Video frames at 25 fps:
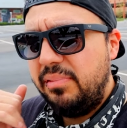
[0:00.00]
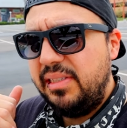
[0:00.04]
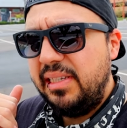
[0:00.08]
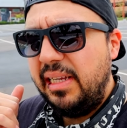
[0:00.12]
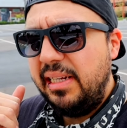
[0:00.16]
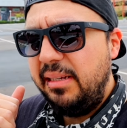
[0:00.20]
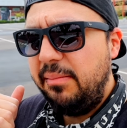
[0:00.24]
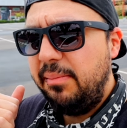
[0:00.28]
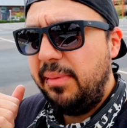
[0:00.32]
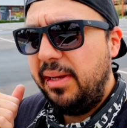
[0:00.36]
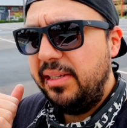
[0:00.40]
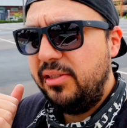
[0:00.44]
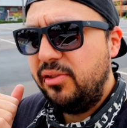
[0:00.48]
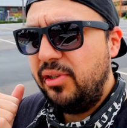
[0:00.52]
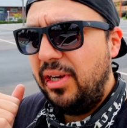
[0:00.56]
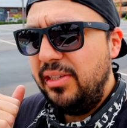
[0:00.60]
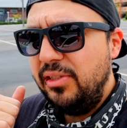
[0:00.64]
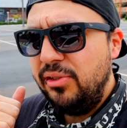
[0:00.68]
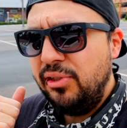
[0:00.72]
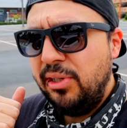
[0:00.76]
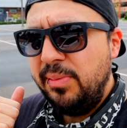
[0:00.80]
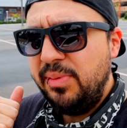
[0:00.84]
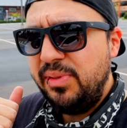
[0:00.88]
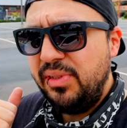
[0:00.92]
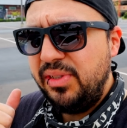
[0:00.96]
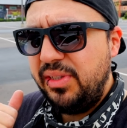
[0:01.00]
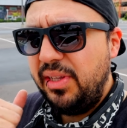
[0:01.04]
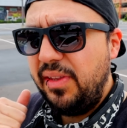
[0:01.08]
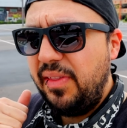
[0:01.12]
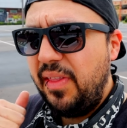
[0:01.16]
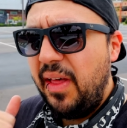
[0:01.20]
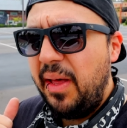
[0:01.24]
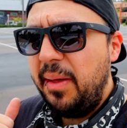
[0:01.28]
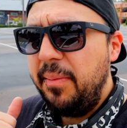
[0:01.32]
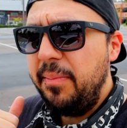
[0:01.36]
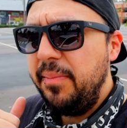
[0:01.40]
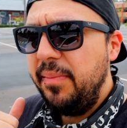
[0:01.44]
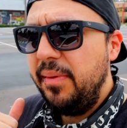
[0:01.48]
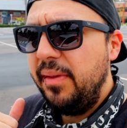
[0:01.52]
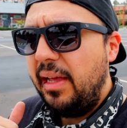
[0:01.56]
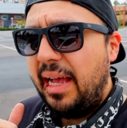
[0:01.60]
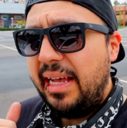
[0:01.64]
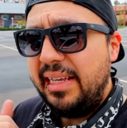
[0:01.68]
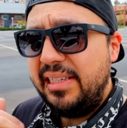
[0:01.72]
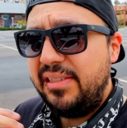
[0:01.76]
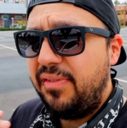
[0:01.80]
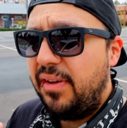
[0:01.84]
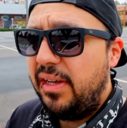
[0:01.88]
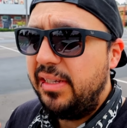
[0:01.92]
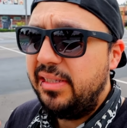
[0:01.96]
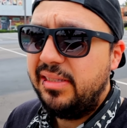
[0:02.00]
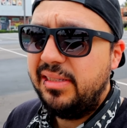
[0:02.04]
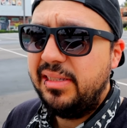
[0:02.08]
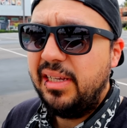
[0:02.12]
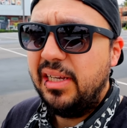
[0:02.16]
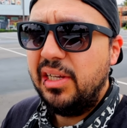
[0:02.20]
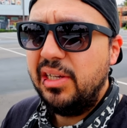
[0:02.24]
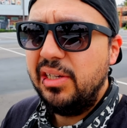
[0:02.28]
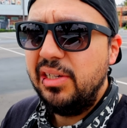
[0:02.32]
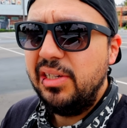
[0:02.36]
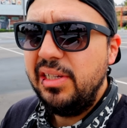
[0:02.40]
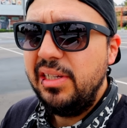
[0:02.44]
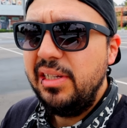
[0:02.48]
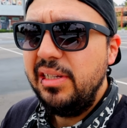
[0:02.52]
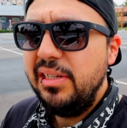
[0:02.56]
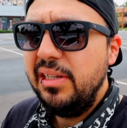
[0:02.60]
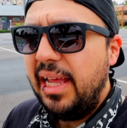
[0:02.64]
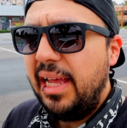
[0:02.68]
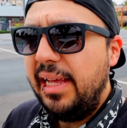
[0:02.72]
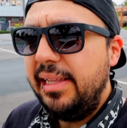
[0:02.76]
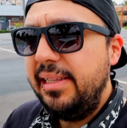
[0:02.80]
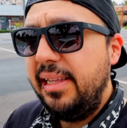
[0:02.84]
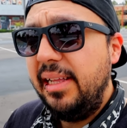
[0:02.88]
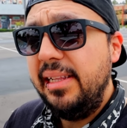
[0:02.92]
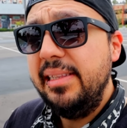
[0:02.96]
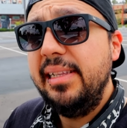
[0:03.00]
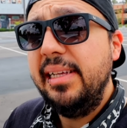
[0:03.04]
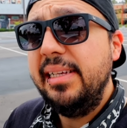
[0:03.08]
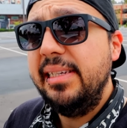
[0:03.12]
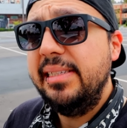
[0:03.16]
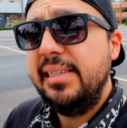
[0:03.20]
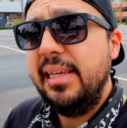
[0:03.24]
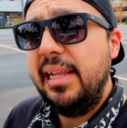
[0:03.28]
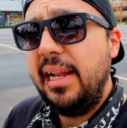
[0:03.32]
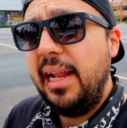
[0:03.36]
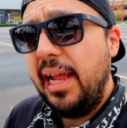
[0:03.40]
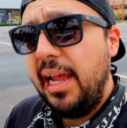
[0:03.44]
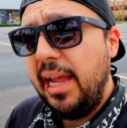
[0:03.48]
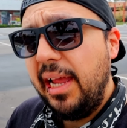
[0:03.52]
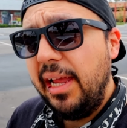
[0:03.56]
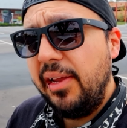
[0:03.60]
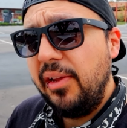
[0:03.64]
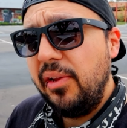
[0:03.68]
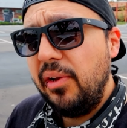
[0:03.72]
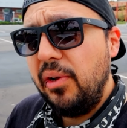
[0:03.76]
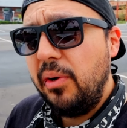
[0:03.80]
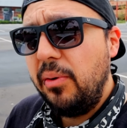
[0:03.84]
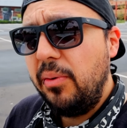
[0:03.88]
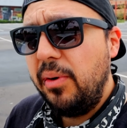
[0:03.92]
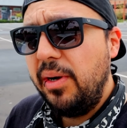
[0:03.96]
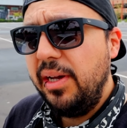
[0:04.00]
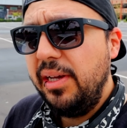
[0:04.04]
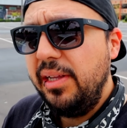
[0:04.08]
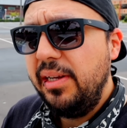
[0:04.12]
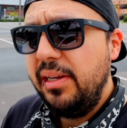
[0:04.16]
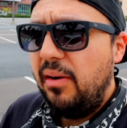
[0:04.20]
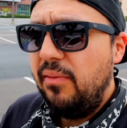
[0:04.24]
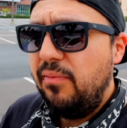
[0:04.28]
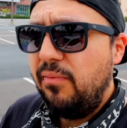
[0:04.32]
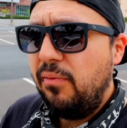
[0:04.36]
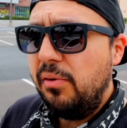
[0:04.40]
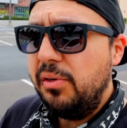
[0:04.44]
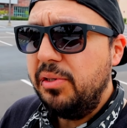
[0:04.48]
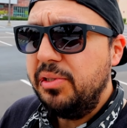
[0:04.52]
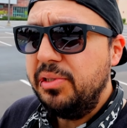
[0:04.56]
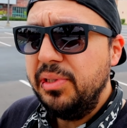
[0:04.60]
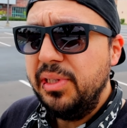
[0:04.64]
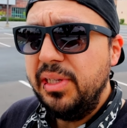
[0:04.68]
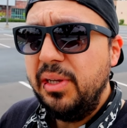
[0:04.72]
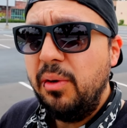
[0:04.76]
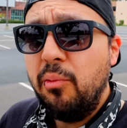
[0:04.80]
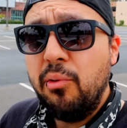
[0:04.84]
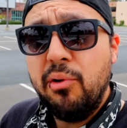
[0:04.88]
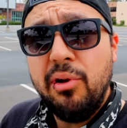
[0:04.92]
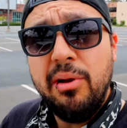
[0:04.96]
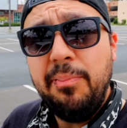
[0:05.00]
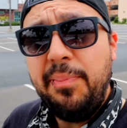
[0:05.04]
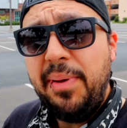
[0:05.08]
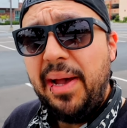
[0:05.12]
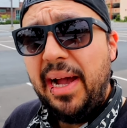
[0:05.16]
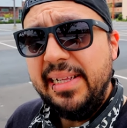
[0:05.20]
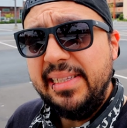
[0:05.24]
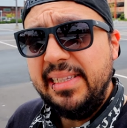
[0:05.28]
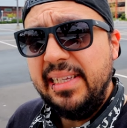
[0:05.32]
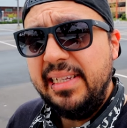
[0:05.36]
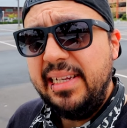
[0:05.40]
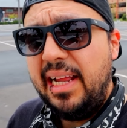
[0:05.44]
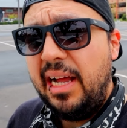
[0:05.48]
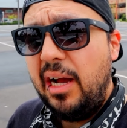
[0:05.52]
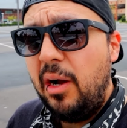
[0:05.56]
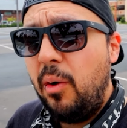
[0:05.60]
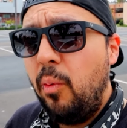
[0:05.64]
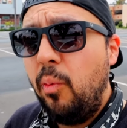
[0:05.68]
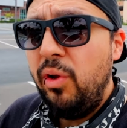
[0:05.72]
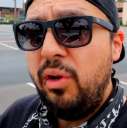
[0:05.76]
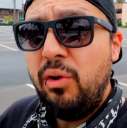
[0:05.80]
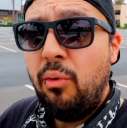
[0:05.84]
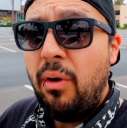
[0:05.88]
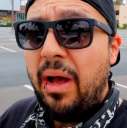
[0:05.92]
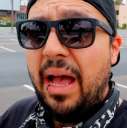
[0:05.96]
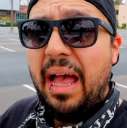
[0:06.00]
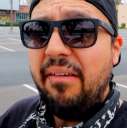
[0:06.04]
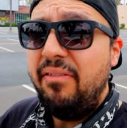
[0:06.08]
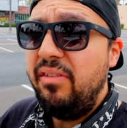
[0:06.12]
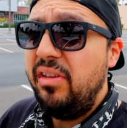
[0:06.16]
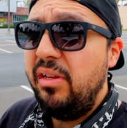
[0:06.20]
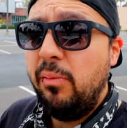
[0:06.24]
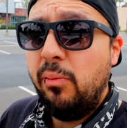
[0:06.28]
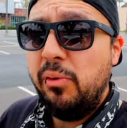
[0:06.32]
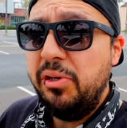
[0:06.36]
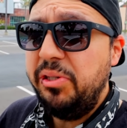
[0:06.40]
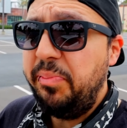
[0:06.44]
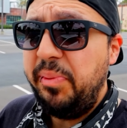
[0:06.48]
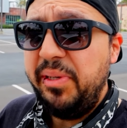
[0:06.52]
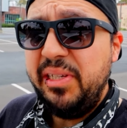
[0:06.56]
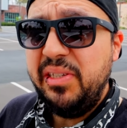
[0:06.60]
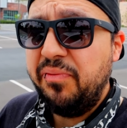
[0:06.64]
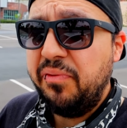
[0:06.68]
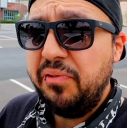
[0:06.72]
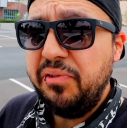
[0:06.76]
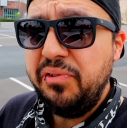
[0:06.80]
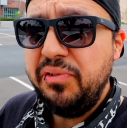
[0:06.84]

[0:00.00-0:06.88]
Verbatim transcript: sending my transcripts to them as fast as I could. And then they said, Hey, you know what? Unfortunately, we're impacted now. We don't have any more space for